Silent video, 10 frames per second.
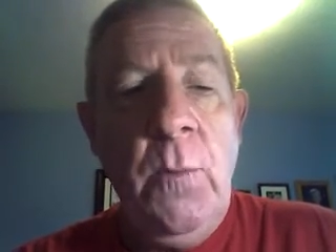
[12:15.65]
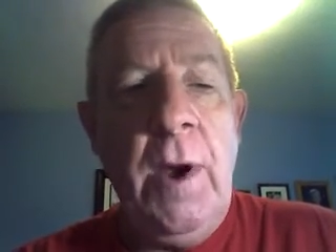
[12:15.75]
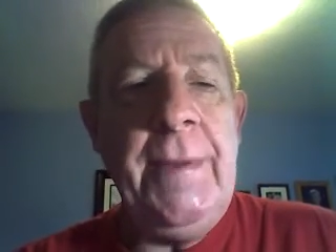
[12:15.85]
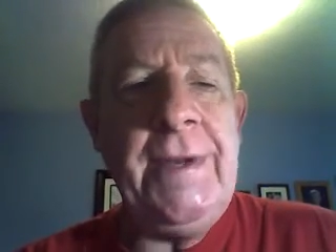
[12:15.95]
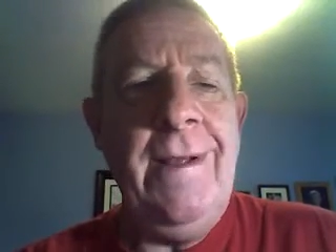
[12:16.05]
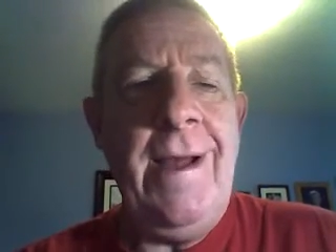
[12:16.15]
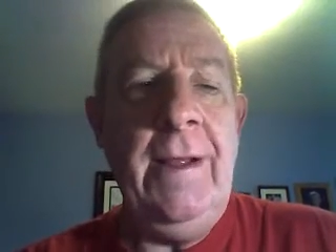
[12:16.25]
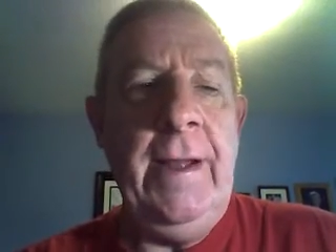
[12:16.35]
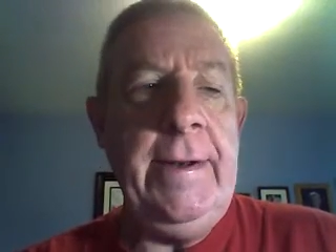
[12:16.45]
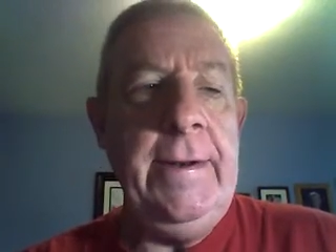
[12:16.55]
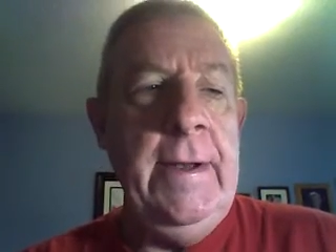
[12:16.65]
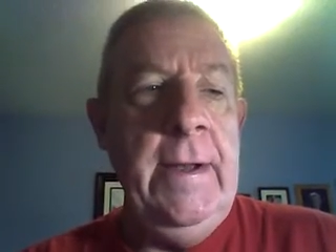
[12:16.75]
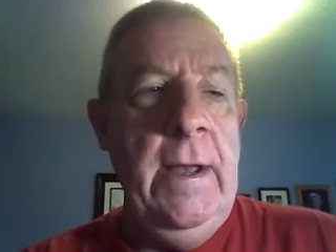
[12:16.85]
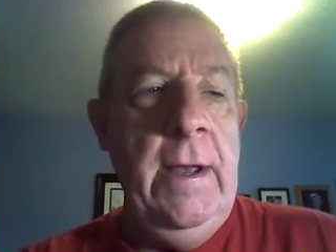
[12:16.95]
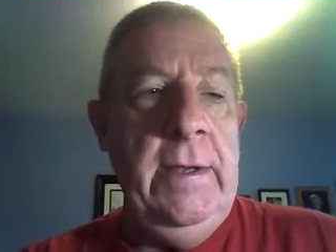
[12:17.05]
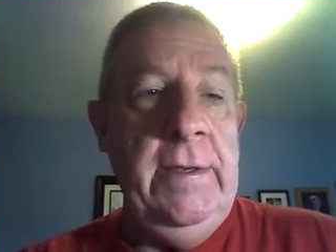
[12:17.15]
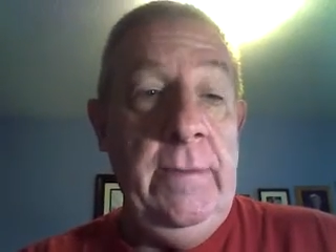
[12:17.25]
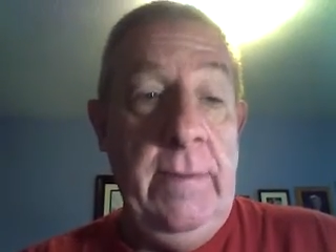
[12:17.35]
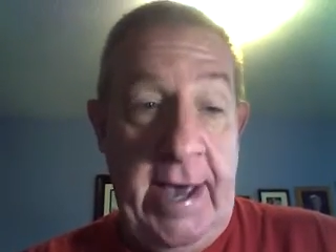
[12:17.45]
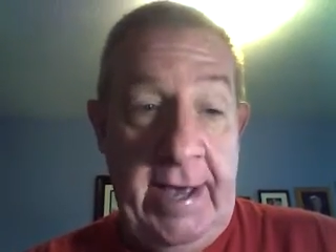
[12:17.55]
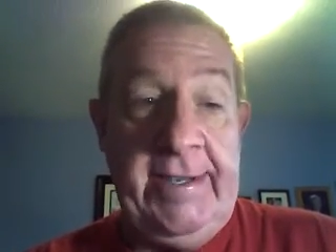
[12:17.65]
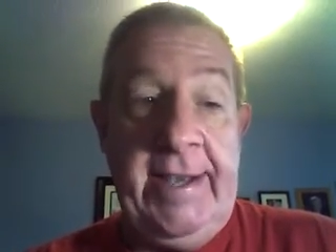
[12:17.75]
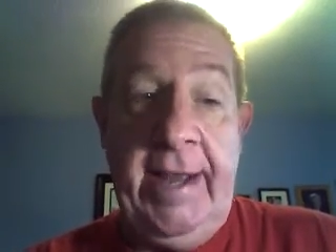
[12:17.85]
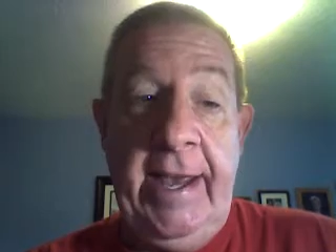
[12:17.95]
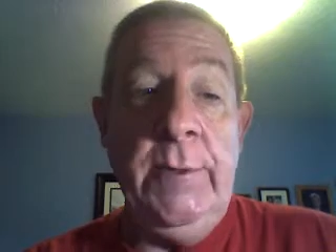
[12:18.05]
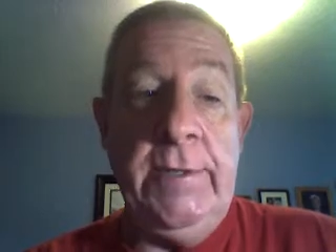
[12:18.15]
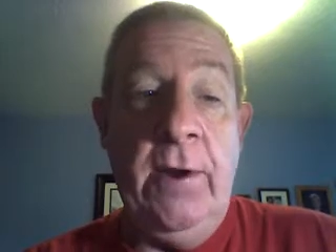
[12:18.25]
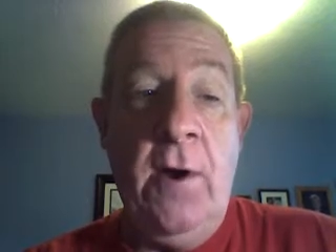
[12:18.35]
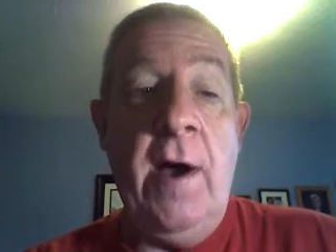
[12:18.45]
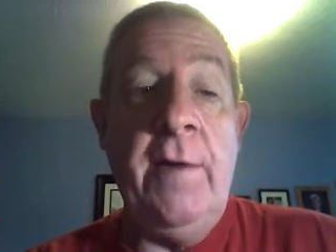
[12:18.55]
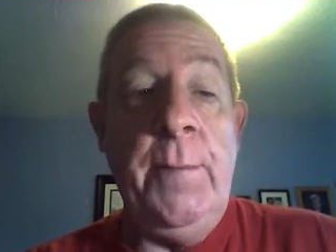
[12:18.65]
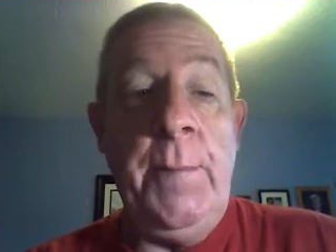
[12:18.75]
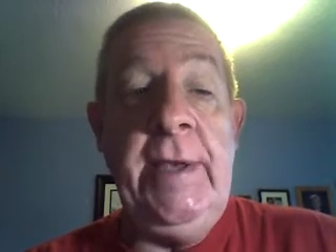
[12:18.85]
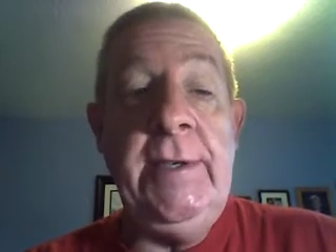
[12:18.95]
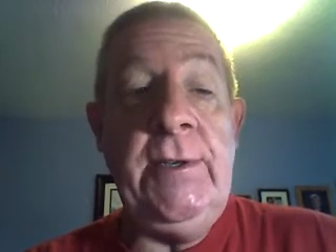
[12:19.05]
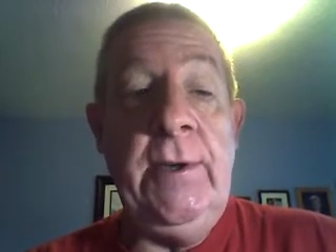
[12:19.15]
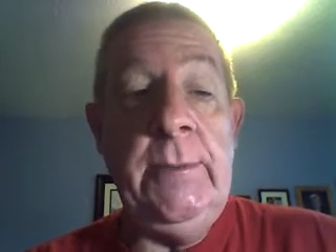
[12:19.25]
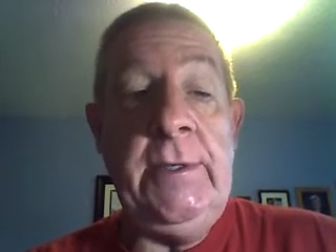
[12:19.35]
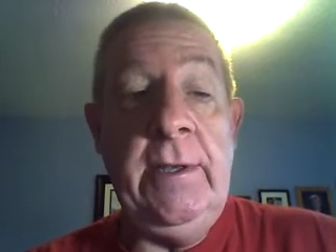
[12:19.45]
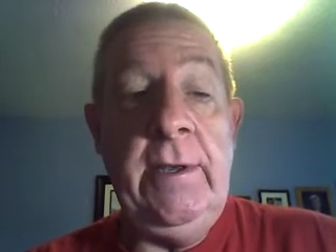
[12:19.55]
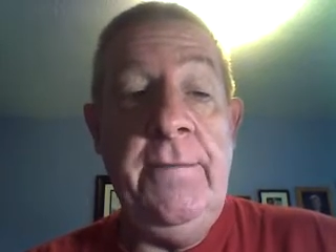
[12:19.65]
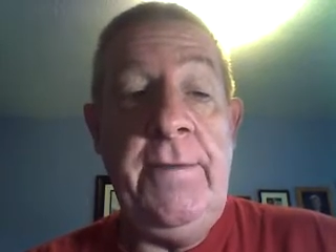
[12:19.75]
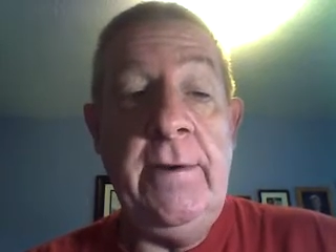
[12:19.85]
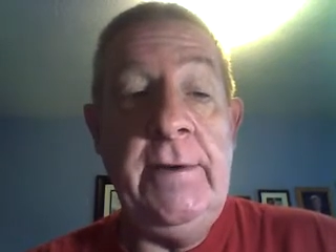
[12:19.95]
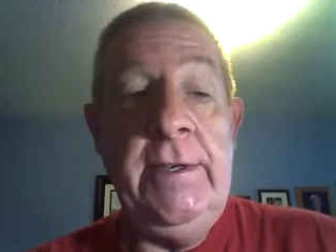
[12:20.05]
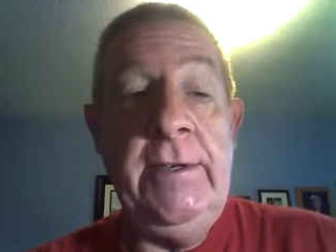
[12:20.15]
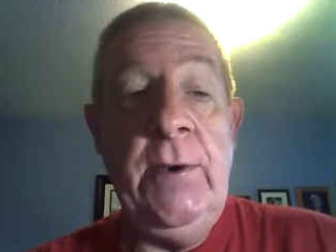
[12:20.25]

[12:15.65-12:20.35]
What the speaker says: Well, McClellan had said he was going to offer peace terms to the Confederacy.